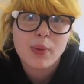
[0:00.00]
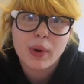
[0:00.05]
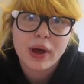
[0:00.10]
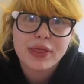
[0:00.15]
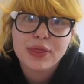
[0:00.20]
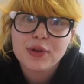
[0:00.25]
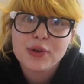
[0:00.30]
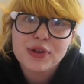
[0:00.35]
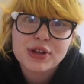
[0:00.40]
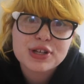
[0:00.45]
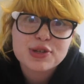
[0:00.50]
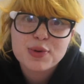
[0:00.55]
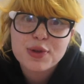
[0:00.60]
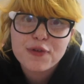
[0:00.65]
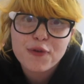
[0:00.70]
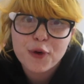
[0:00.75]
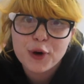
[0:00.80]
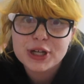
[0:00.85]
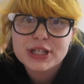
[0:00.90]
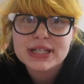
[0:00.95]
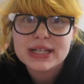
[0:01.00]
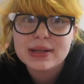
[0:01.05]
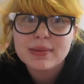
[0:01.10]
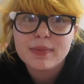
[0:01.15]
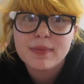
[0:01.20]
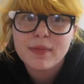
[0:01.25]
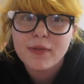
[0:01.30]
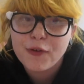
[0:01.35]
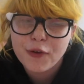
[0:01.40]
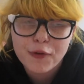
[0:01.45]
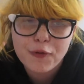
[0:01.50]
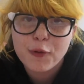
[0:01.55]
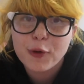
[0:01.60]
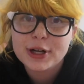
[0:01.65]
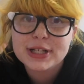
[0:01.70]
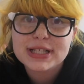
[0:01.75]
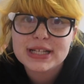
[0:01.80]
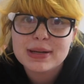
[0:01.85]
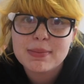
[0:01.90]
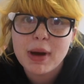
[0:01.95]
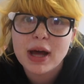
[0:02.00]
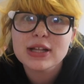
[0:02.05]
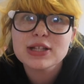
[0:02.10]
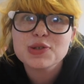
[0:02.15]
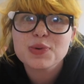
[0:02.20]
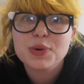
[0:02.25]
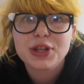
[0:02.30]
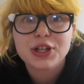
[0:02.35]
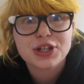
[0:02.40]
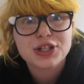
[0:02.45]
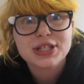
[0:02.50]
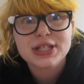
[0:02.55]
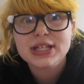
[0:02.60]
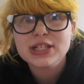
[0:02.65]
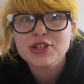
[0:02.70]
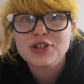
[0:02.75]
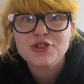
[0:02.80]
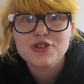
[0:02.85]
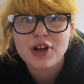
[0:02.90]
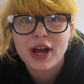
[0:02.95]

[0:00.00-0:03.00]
went through this for 14 months with her sister,